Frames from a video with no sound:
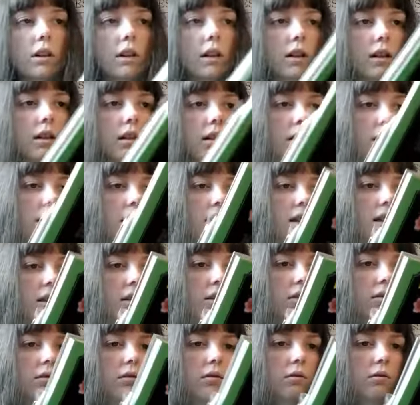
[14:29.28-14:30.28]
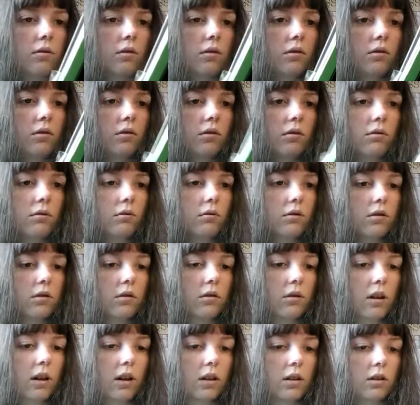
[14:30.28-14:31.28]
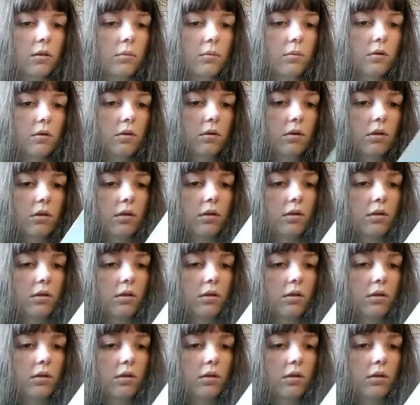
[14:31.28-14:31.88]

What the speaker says: and it's called Doodle Scratchbook.